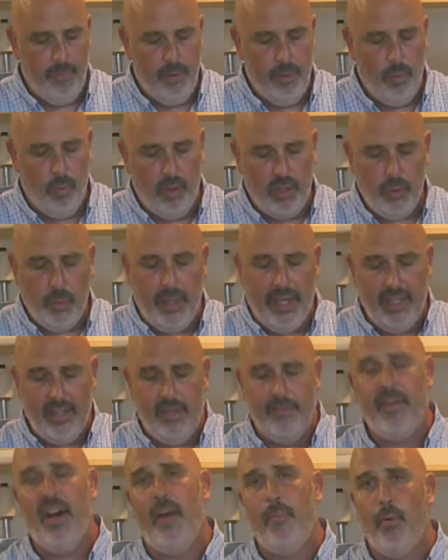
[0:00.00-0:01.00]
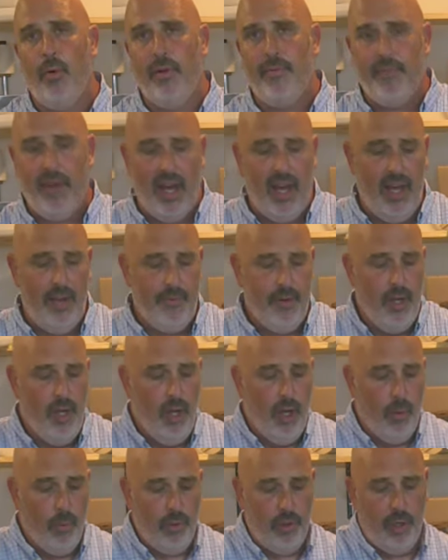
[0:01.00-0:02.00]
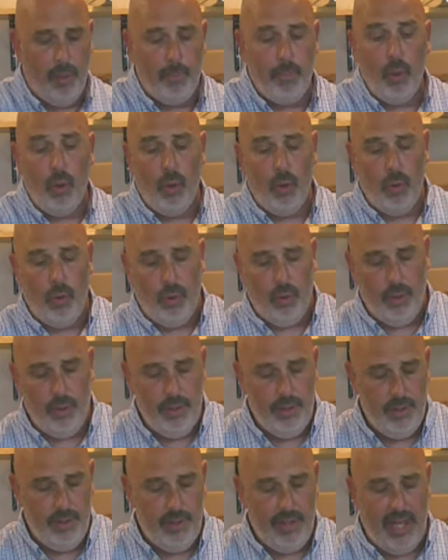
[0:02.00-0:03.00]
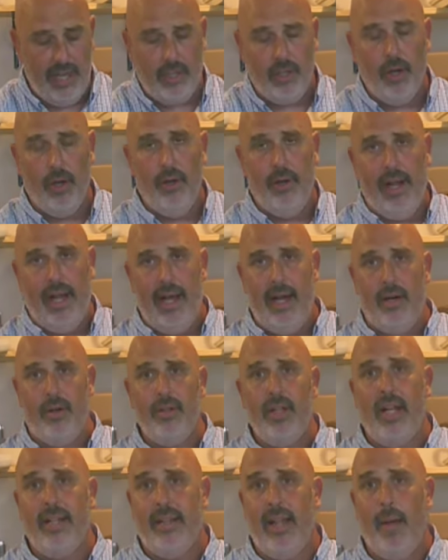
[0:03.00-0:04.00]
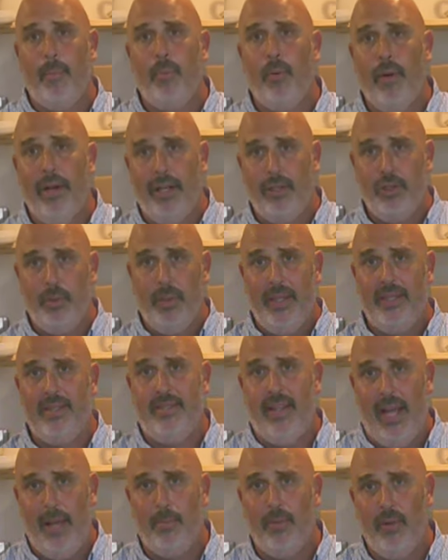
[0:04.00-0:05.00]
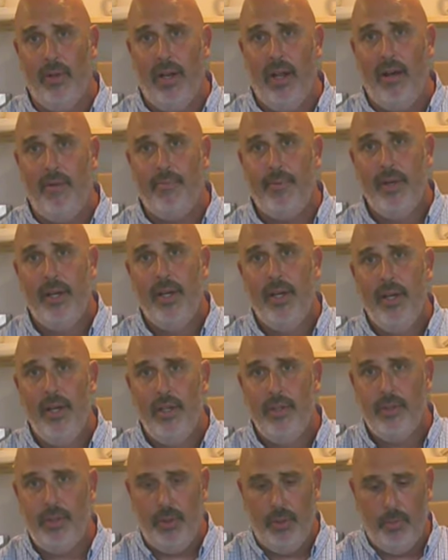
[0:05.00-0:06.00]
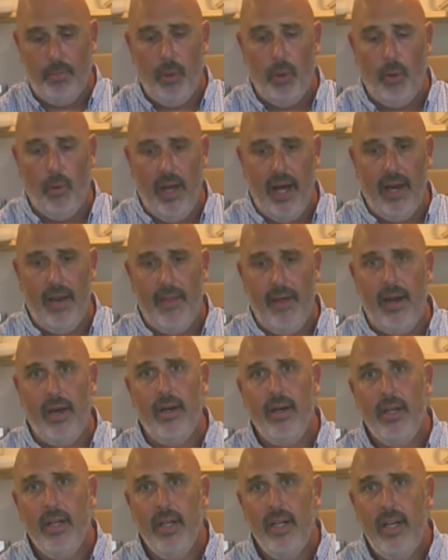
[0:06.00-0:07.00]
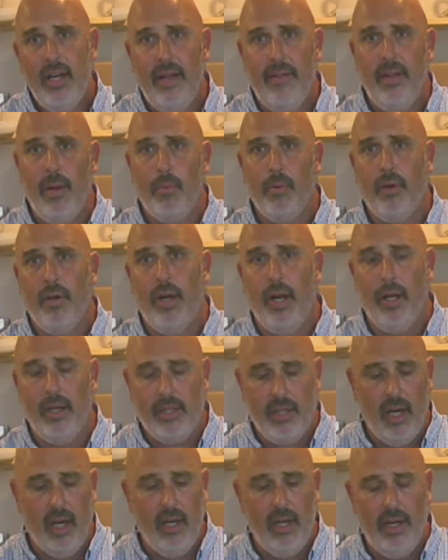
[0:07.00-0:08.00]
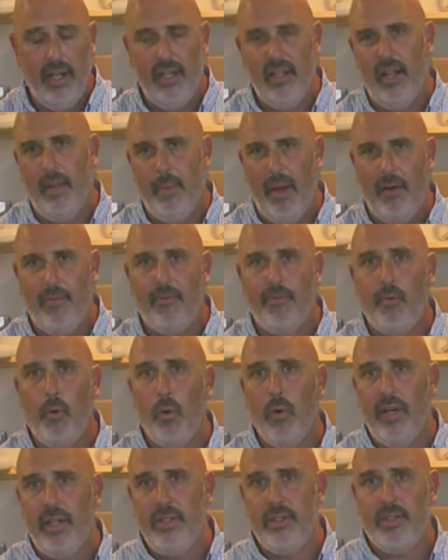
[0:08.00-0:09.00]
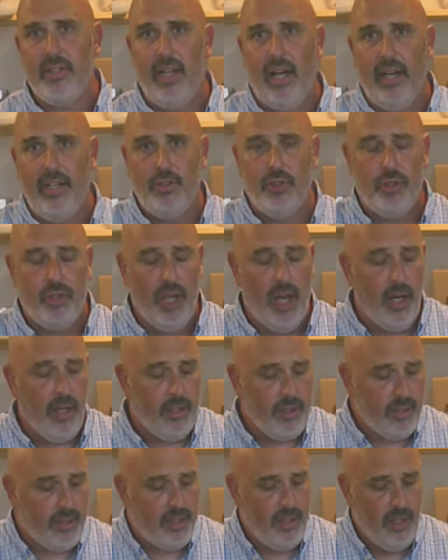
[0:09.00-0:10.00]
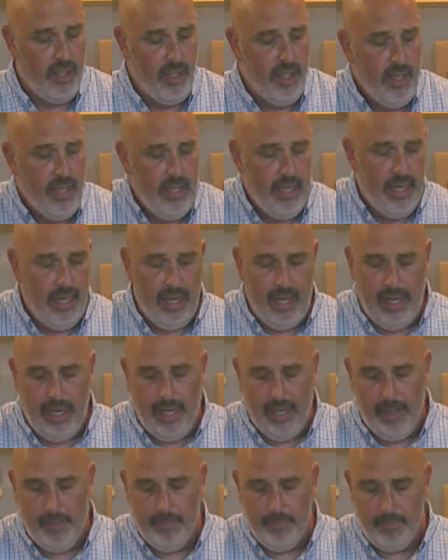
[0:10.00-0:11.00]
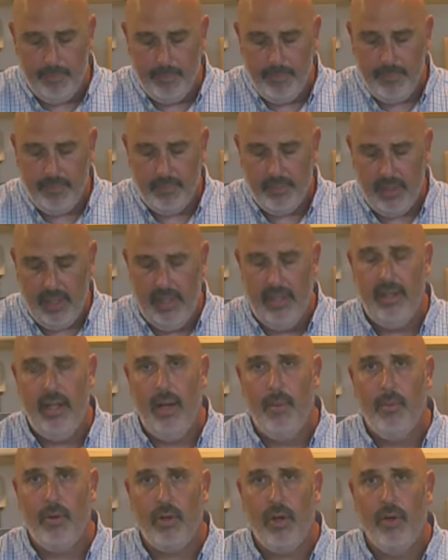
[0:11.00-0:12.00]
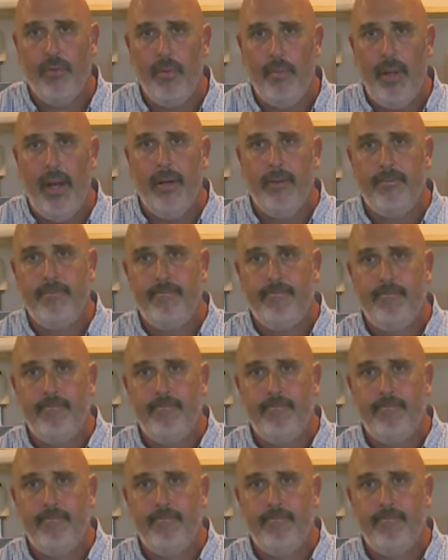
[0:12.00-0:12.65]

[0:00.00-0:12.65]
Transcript: Once we get to 5.5, we're going to pull that curd out. At that point, it should be stable enough to pull out of there, and then we're going to cut it into about 4-inch size chunks, and then we'll go from there.